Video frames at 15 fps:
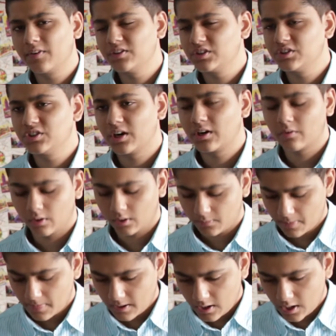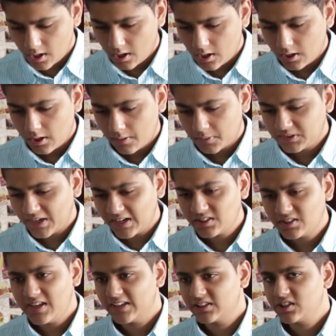difference in general but that
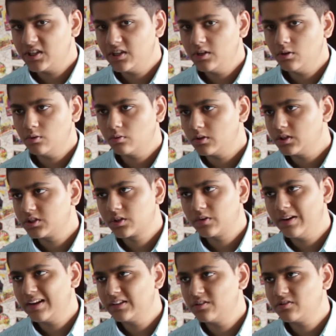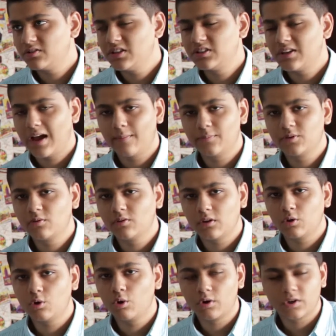is the STU and the screen as you can see it's
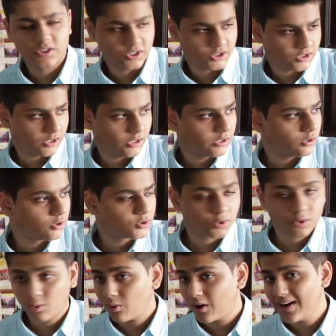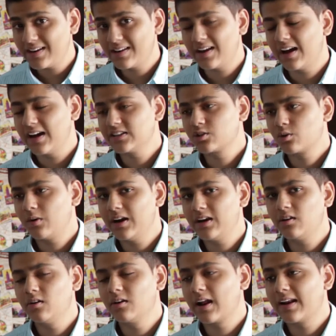absolutely gorgeous it looks quite nice
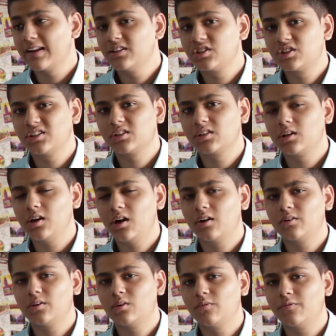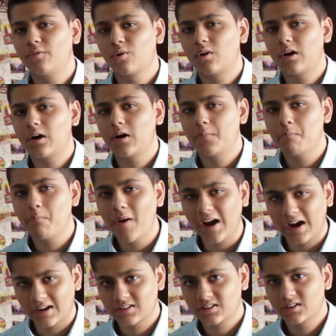quite good and it's just 300 to 400
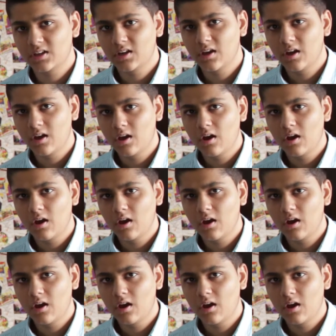bucks